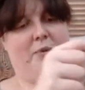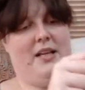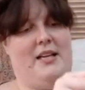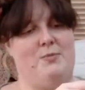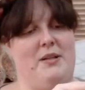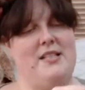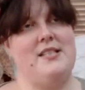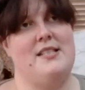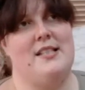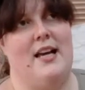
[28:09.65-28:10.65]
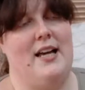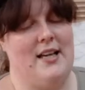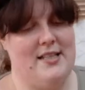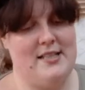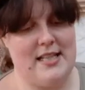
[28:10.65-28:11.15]
But yes, but it's
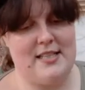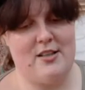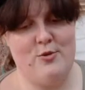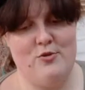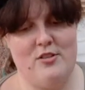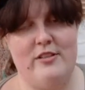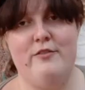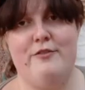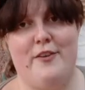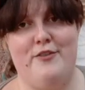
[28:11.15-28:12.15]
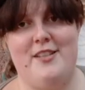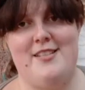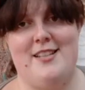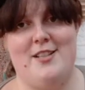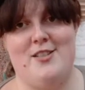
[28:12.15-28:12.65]
650
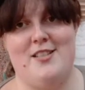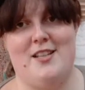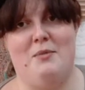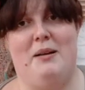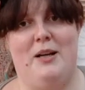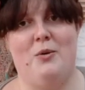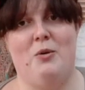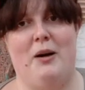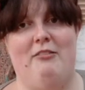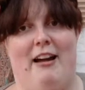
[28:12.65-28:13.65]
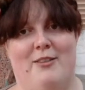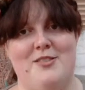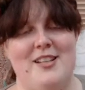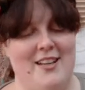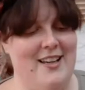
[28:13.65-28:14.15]
stitches at the minute all the way
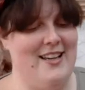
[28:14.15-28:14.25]
around.